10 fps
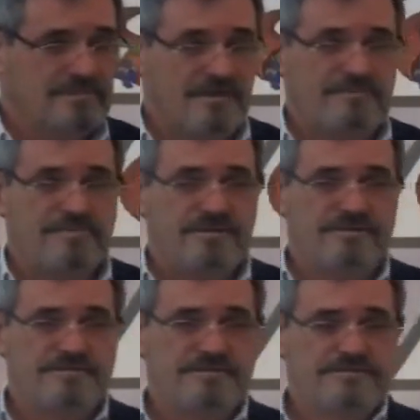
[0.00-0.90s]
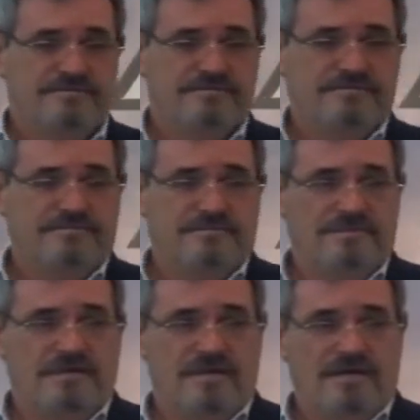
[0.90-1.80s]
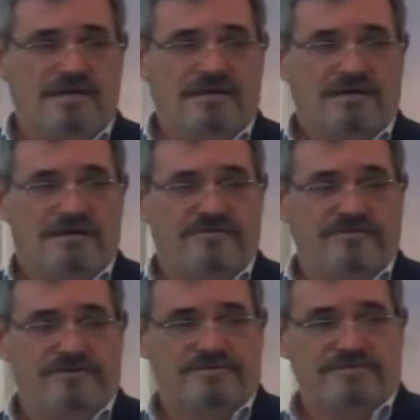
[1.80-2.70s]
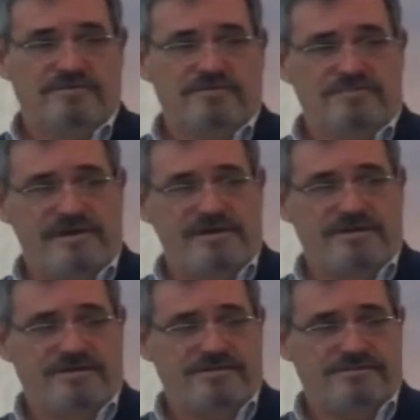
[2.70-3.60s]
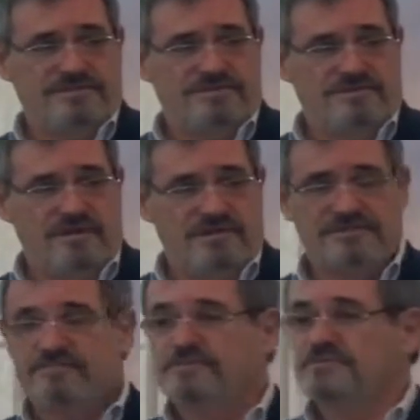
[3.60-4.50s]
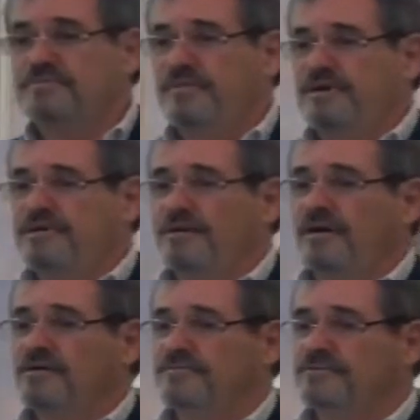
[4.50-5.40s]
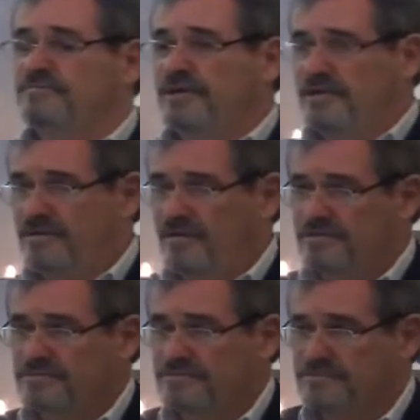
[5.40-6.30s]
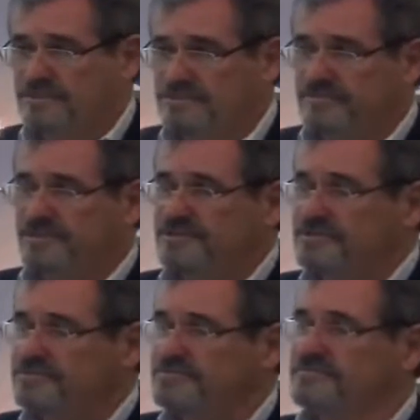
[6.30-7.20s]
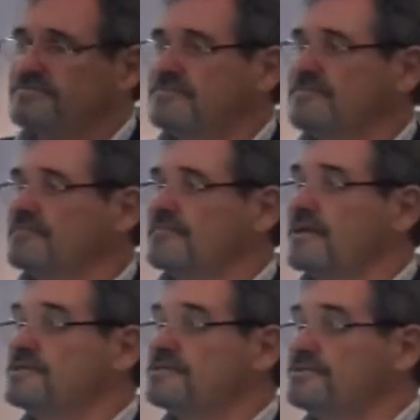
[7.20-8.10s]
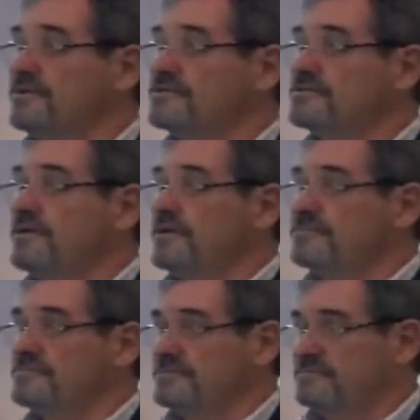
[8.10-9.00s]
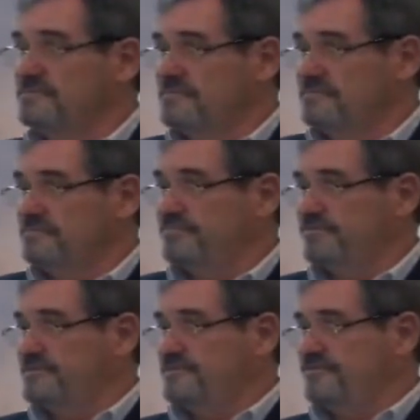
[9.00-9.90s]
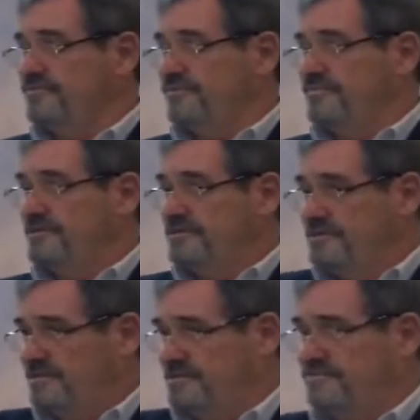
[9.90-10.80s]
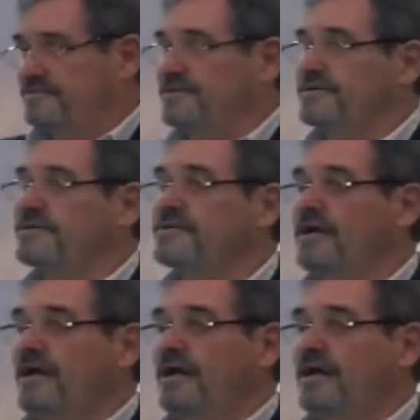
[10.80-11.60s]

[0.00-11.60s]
Time passes. The vendor's an old man and he goes into a hospital in Bangkok with a bad heart situation. And his daughter comes, prays for him in intensive care,